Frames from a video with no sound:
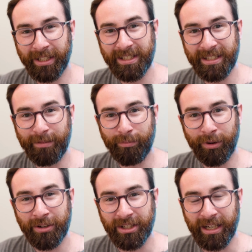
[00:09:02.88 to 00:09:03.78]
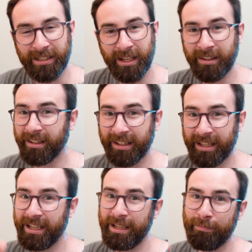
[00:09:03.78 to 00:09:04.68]
insane project. I think the
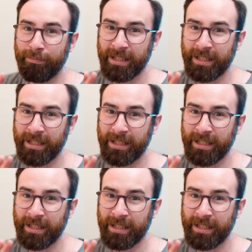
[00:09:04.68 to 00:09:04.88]
key